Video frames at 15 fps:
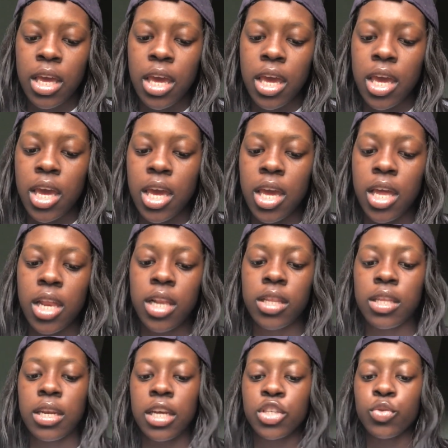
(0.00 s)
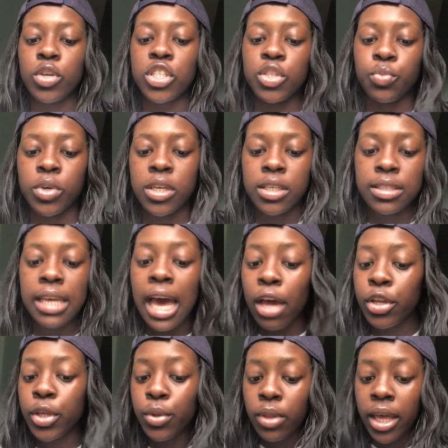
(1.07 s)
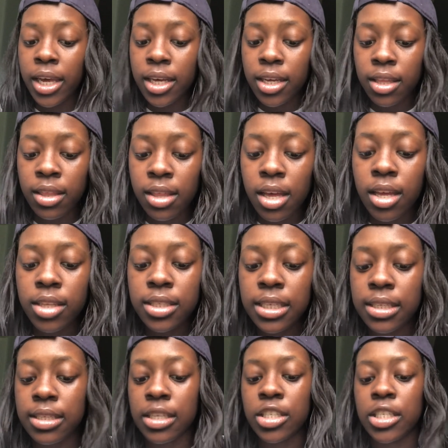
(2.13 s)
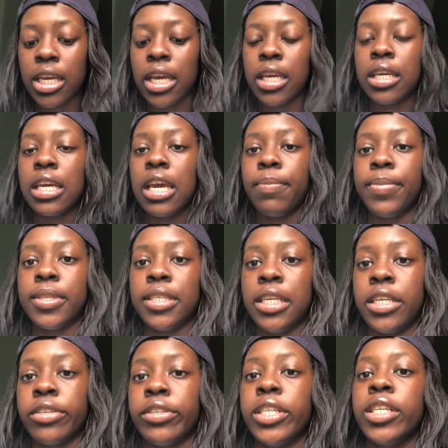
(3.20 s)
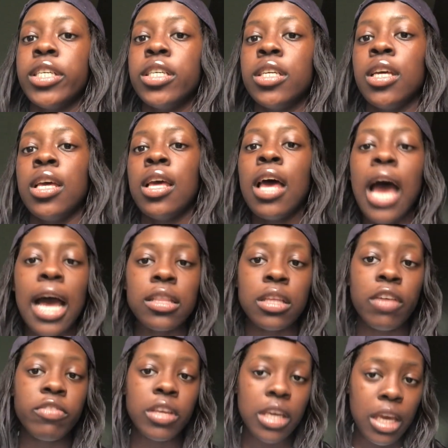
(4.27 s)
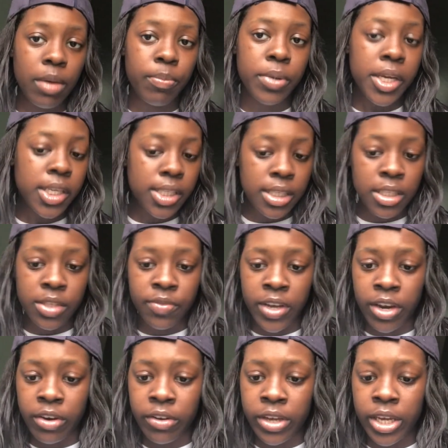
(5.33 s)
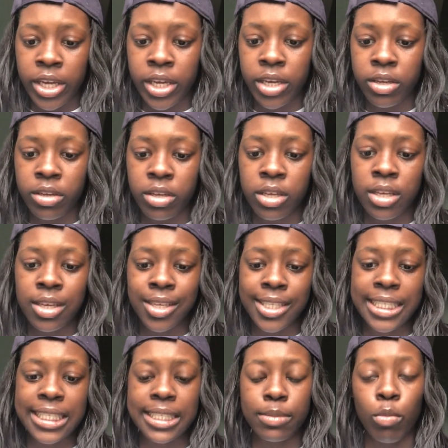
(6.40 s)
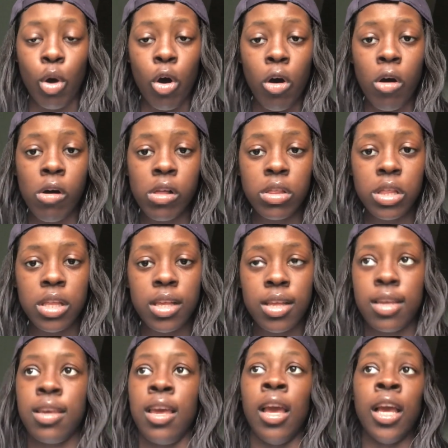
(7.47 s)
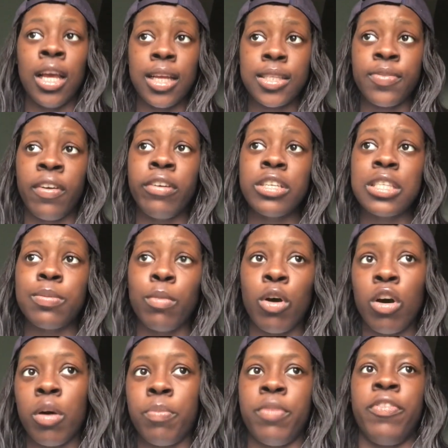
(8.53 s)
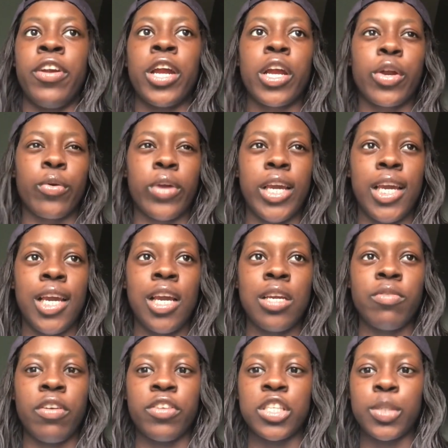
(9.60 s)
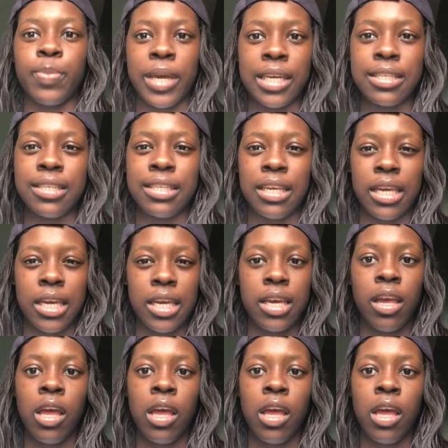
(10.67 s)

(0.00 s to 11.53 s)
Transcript: And the next question was, how do you like the TCJ campus area? I love the campus. It's very small. It's very small, but very green, very spacey,